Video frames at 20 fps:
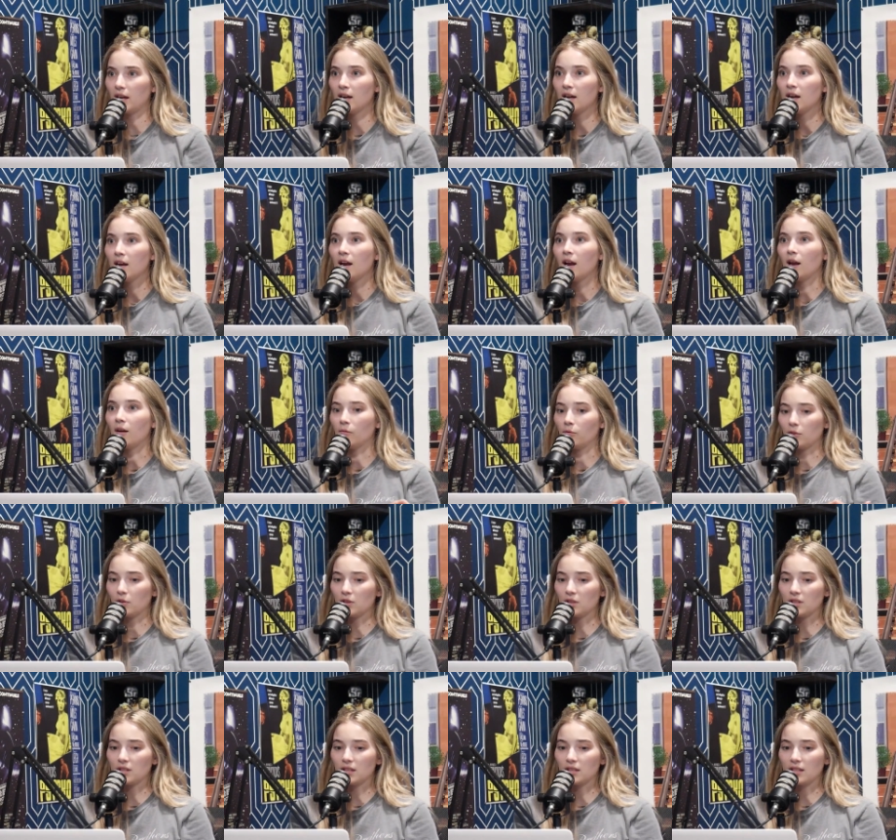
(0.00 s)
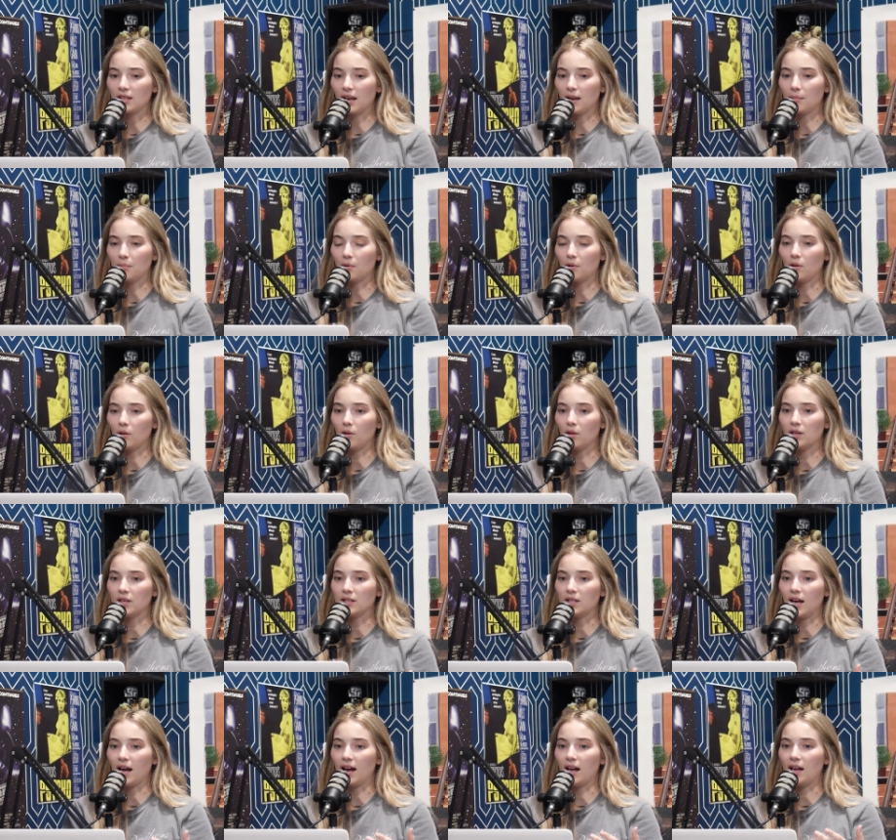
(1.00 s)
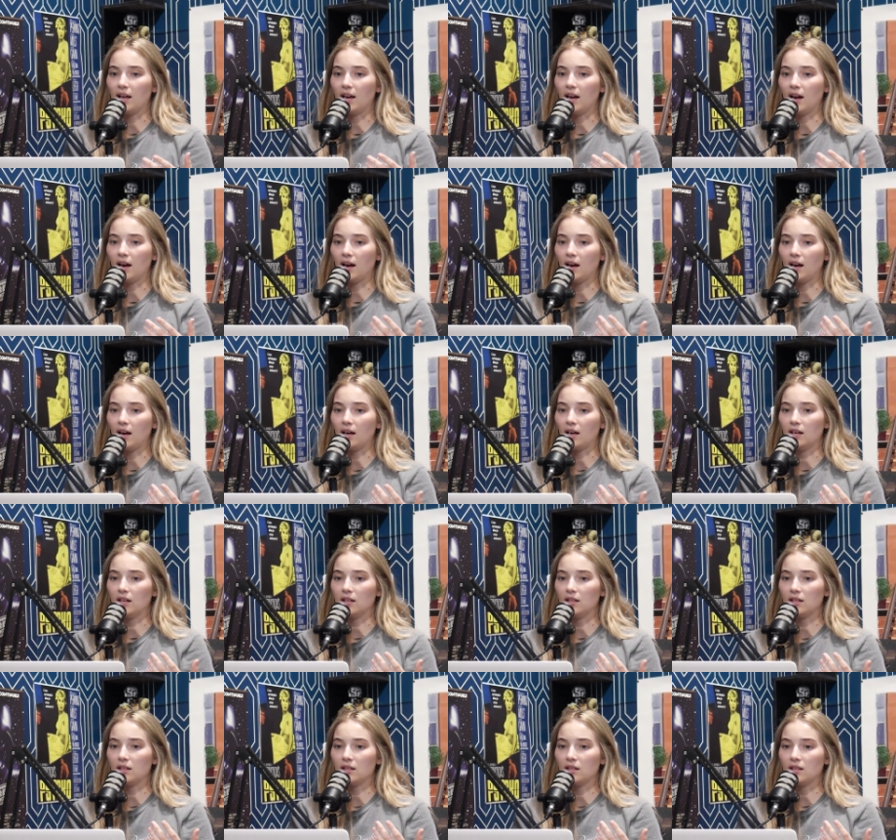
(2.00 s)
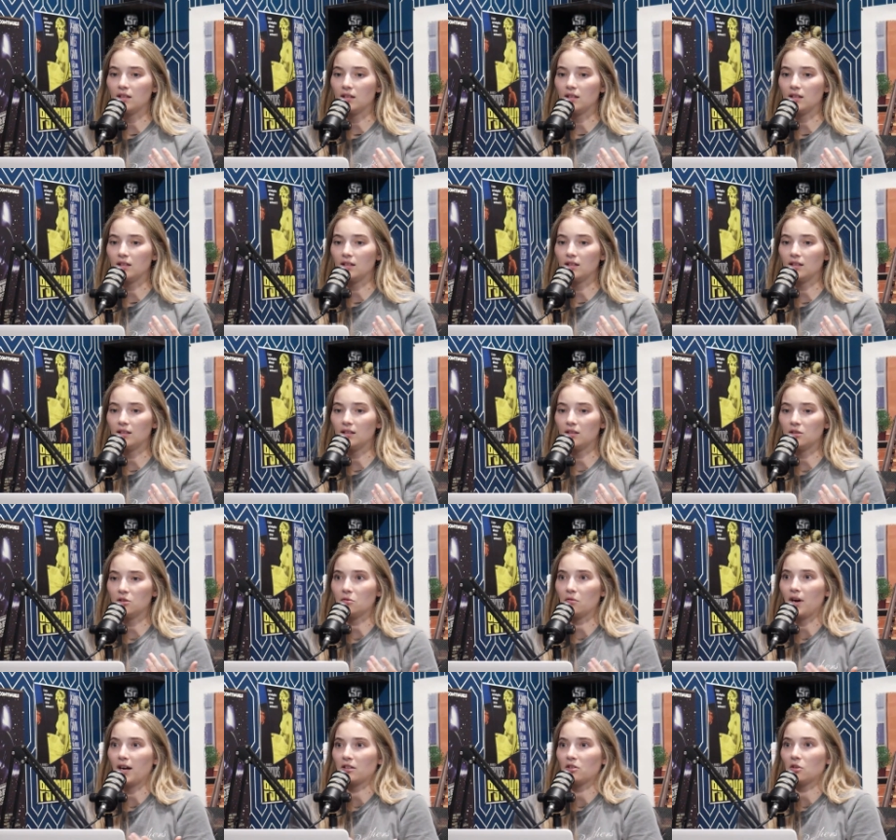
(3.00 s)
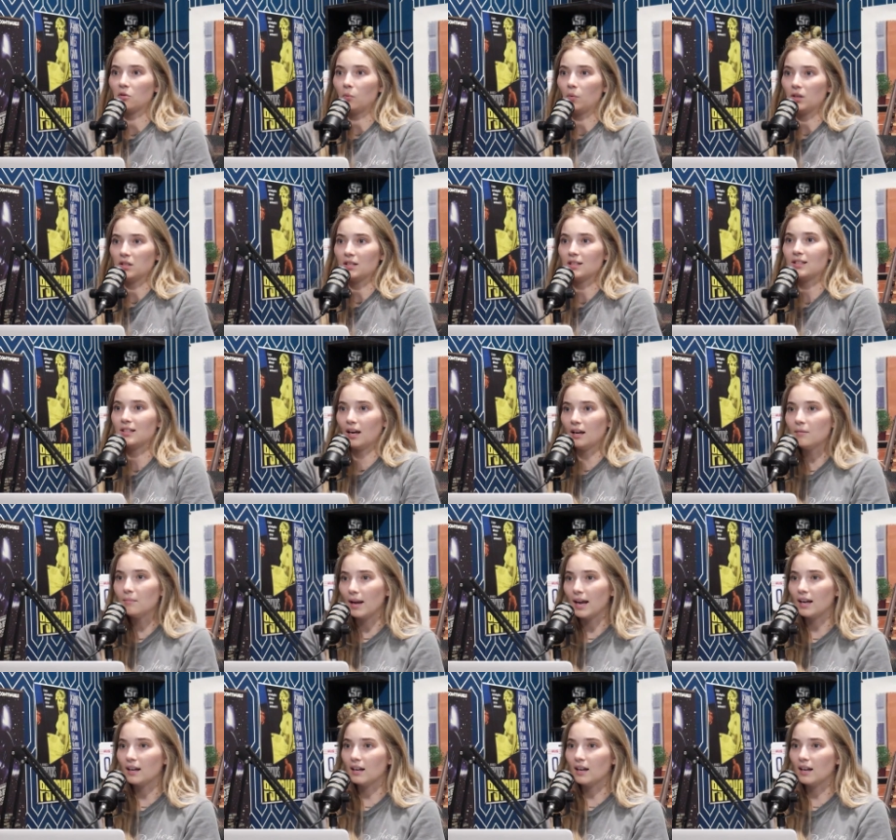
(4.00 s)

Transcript: And for this example is that the director was a stuntman.